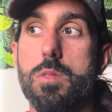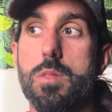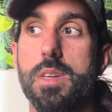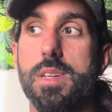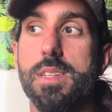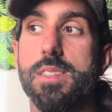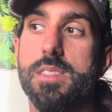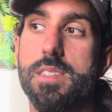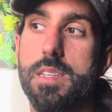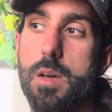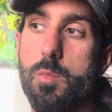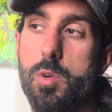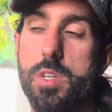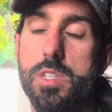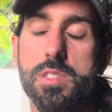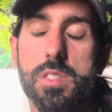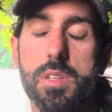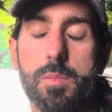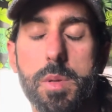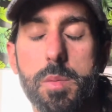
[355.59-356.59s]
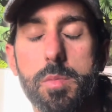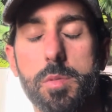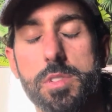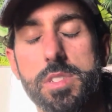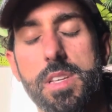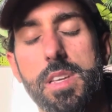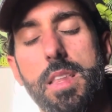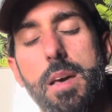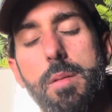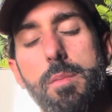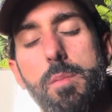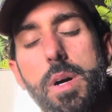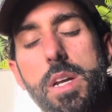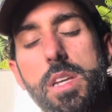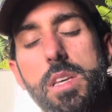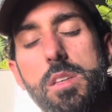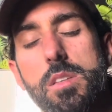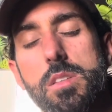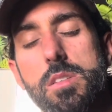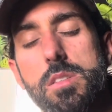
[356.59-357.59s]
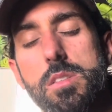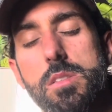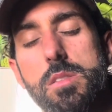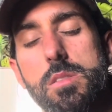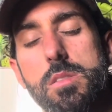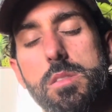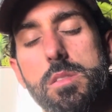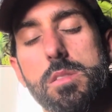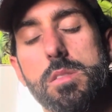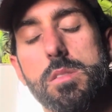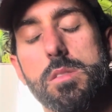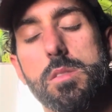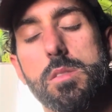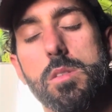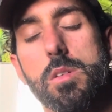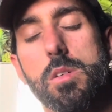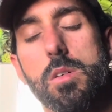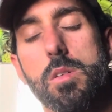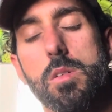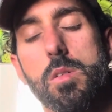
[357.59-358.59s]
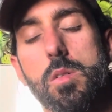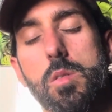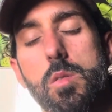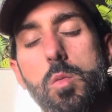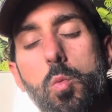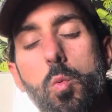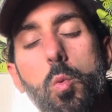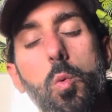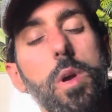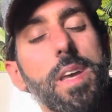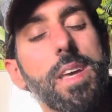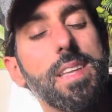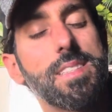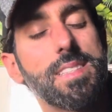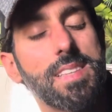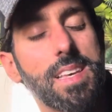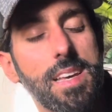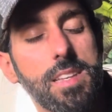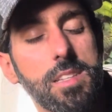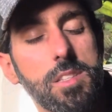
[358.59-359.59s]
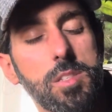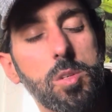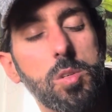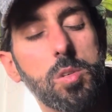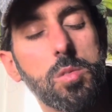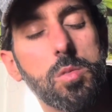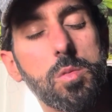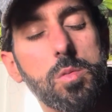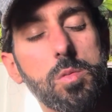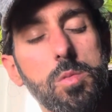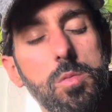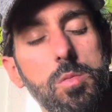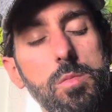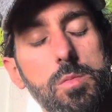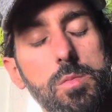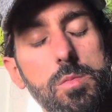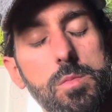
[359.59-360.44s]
in some ways, some people say that money's, we tend to